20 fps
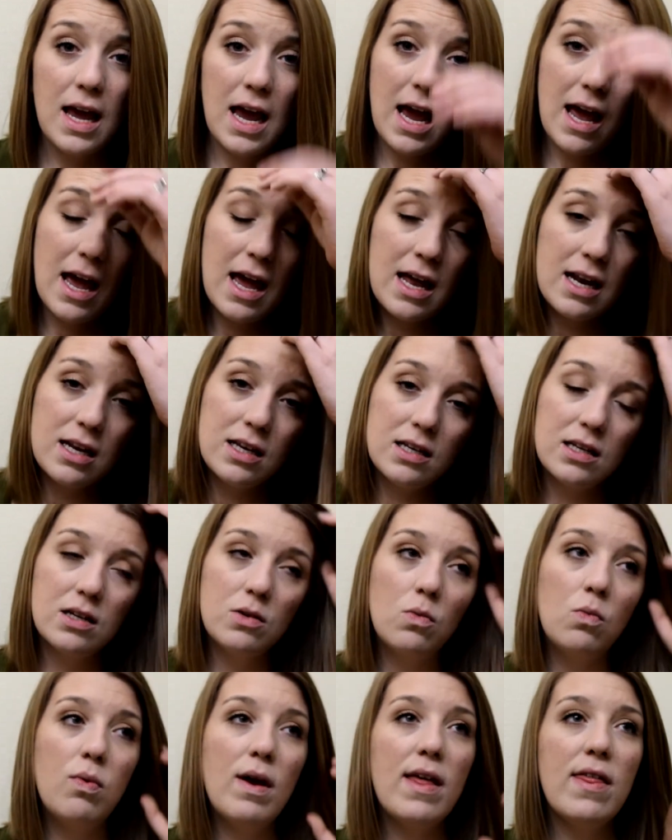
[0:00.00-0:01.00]
And
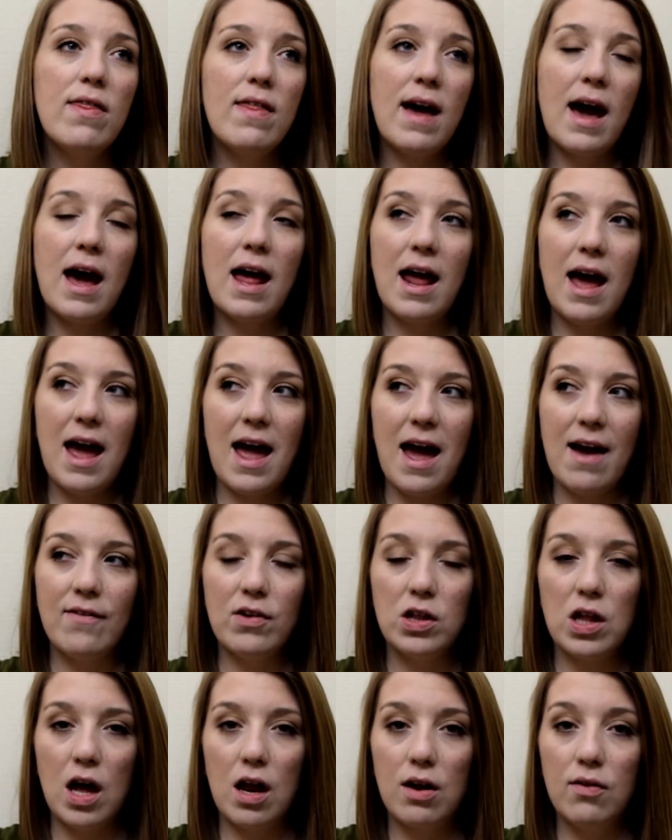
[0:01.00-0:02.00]
with that, I have
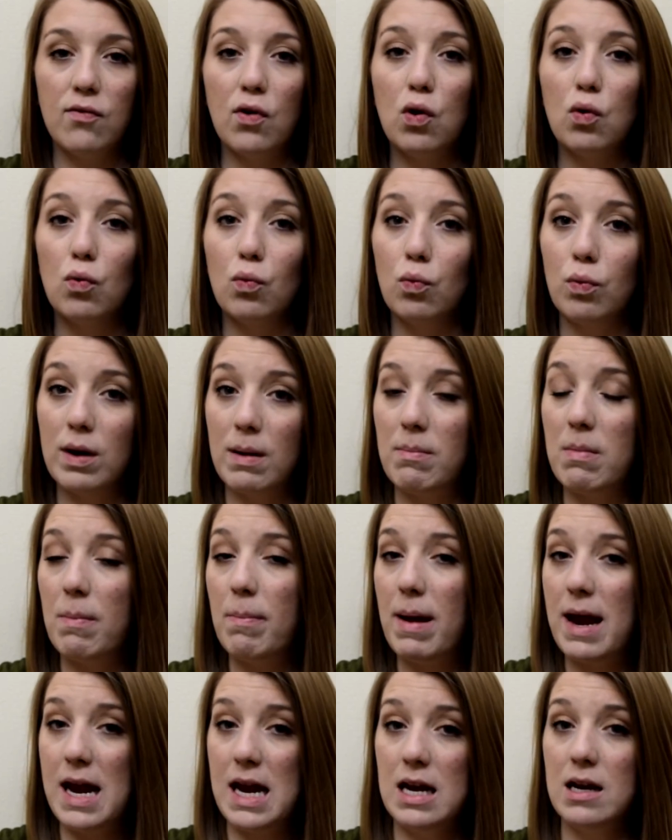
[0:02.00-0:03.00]
a lot of rib
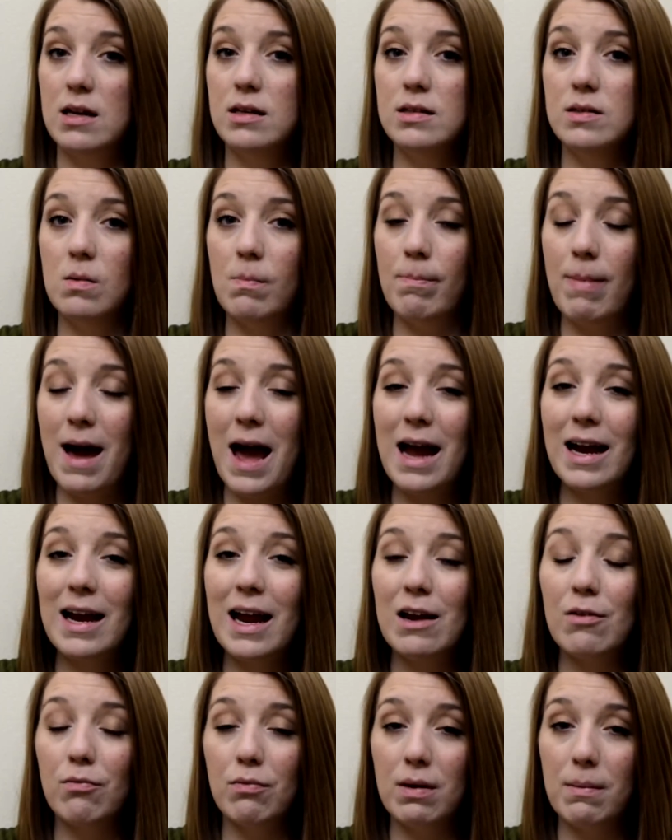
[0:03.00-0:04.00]
pain. So back
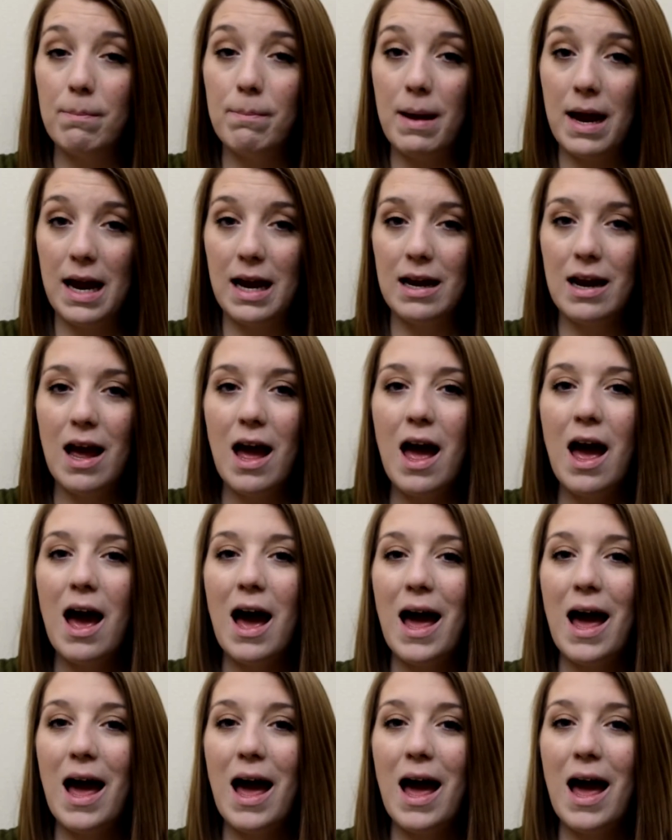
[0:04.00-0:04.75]
and rib pain.